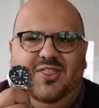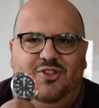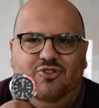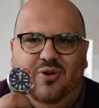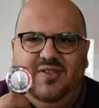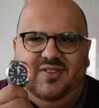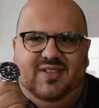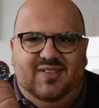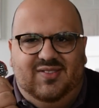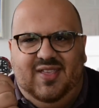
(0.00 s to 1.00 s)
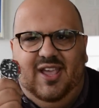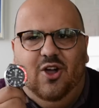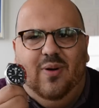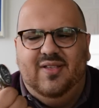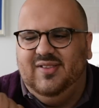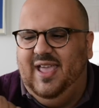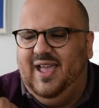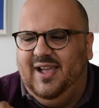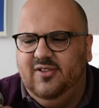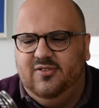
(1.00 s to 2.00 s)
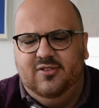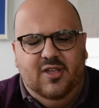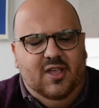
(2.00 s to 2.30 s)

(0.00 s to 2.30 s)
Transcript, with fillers: the trusty Seiko S K X,